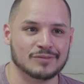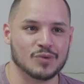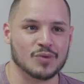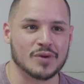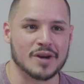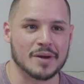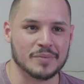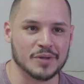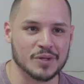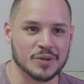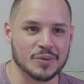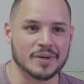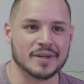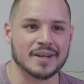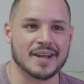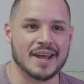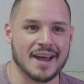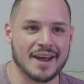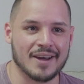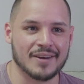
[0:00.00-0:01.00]
what I'm
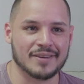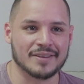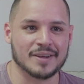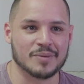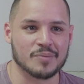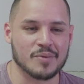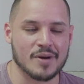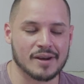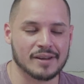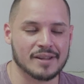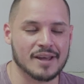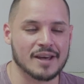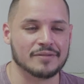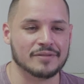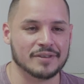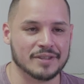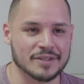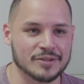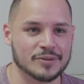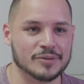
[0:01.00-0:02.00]
doing now. It brought a lot
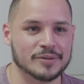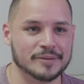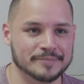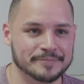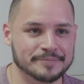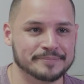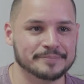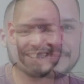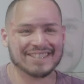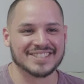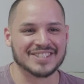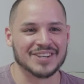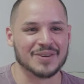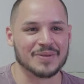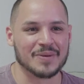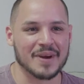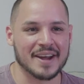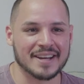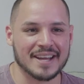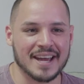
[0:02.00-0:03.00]
of it into it. So
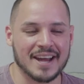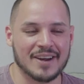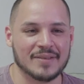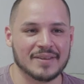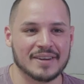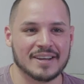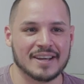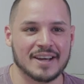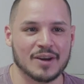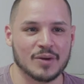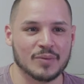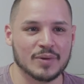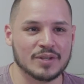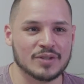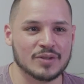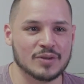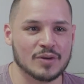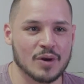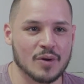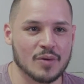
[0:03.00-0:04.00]
right now, we
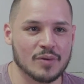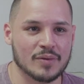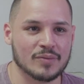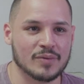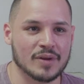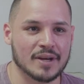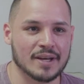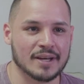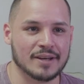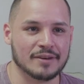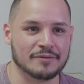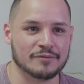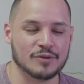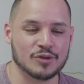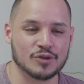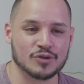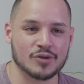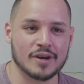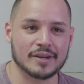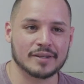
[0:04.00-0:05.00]
do own a
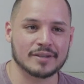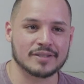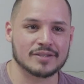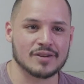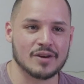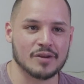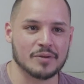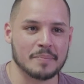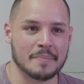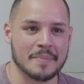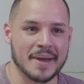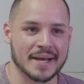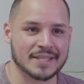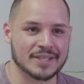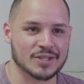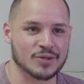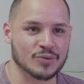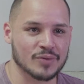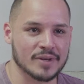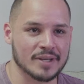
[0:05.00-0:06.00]
food truck. It's called
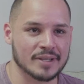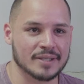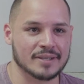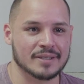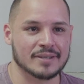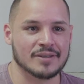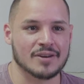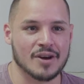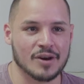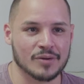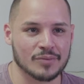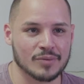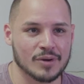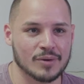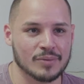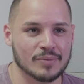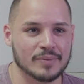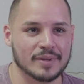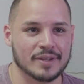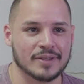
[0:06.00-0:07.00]
Mexi-Rican
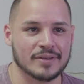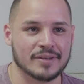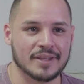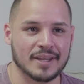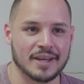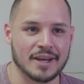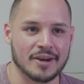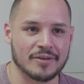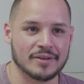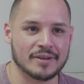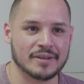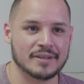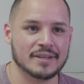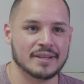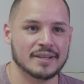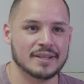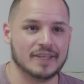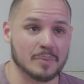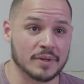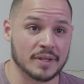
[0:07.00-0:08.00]
Conroe here in the area.
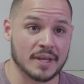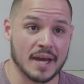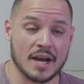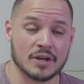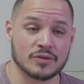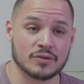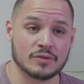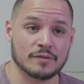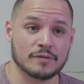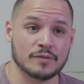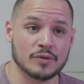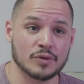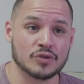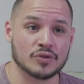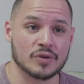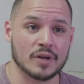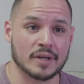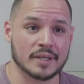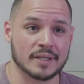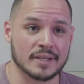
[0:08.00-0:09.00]
But the actual food
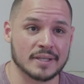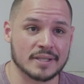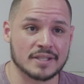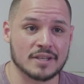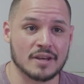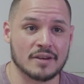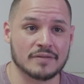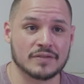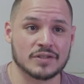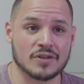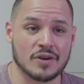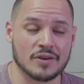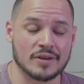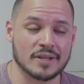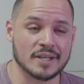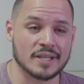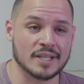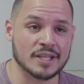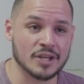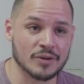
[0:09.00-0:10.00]
truck in itself
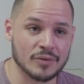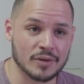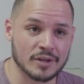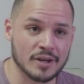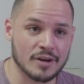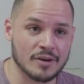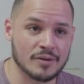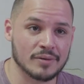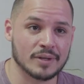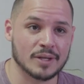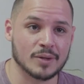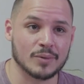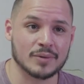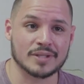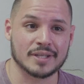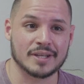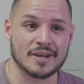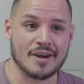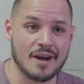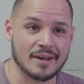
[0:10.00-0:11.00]
started a year ago. It
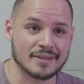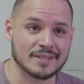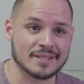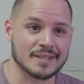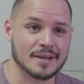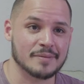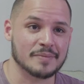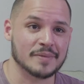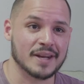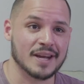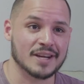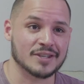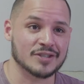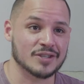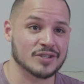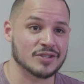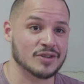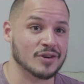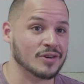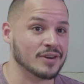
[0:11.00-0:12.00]
was a concept that
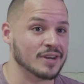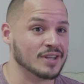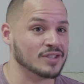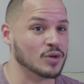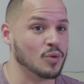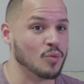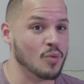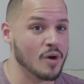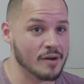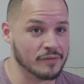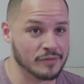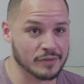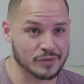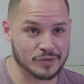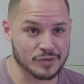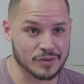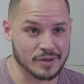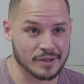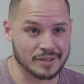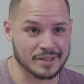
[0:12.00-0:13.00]
actually started as a waffle
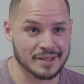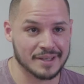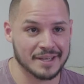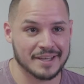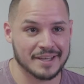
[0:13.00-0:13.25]
truck.